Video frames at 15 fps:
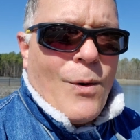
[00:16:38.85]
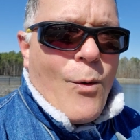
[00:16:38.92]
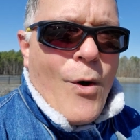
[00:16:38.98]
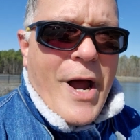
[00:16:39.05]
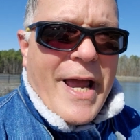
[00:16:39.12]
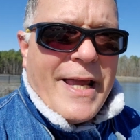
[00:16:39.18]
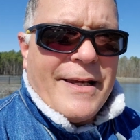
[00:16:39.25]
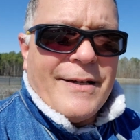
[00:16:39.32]

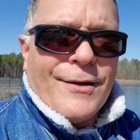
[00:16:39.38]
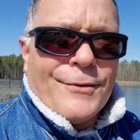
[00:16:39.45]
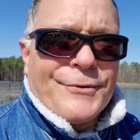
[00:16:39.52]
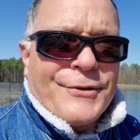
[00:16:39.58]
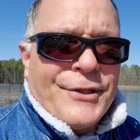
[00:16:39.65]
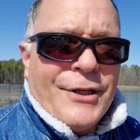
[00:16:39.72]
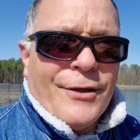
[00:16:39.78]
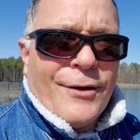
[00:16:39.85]
wait
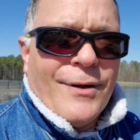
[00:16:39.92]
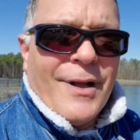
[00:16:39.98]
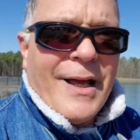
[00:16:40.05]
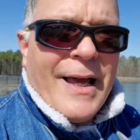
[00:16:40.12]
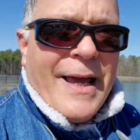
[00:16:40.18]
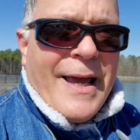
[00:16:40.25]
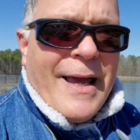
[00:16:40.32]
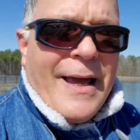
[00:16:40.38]
until
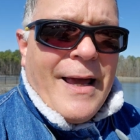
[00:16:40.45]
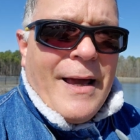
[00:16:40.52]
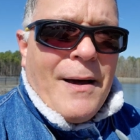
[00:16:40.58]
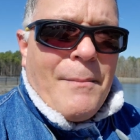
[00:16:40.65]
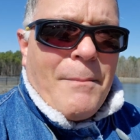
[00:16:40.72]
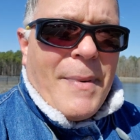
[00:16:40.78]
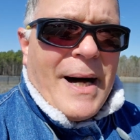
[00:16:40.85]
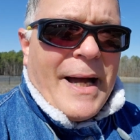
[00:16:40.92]

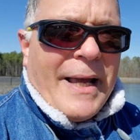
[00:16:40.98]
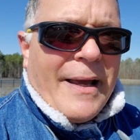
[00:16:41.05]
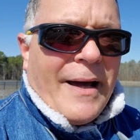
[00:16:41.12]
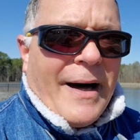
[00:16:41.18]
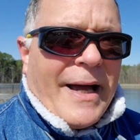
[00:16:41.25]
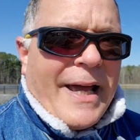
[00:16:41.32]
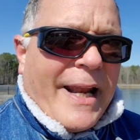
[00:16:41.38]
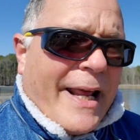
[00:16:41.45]
my
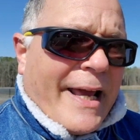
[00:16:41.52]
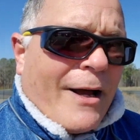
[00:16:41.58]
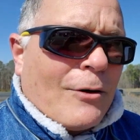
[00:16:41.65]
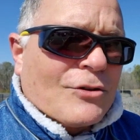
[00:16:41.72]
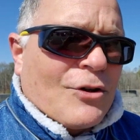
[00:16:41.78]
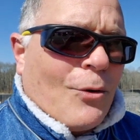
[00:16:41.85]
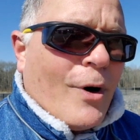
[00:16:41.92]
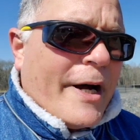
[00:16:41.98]
headache
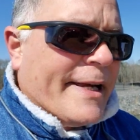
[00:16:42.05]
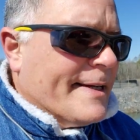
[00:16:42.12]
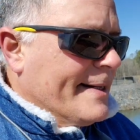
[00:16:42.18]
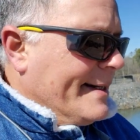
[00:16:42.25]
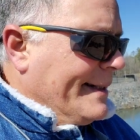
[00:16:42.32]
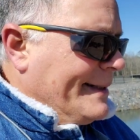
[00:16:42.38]
goes away,